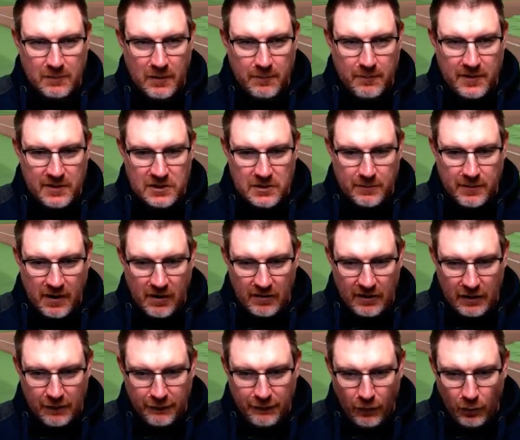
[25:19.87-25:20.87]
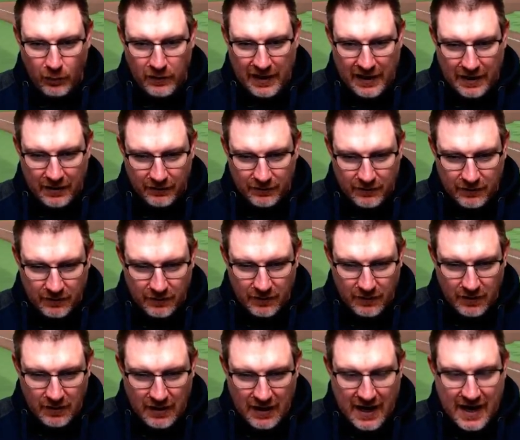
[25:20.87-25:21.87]
by pitch, apparently. A full count.
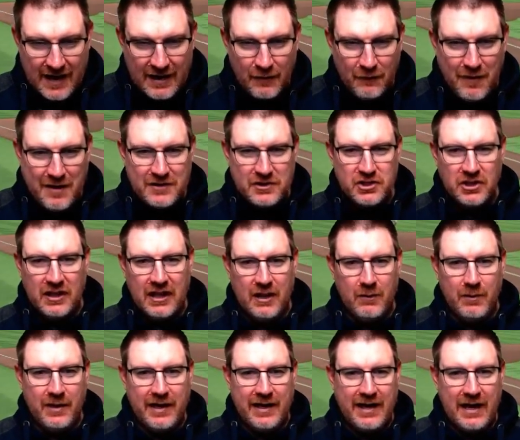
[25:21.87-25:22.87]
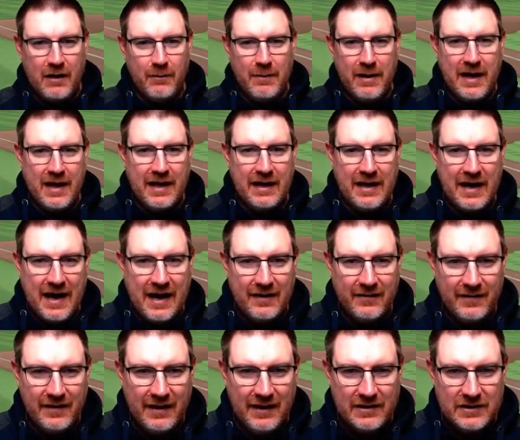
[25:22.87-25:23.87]
And eventually we get our man
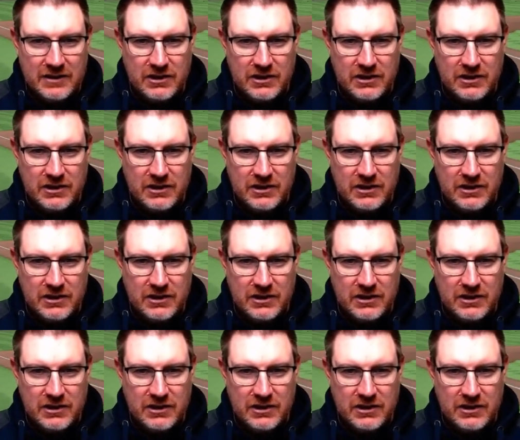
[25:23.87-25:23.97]
as he is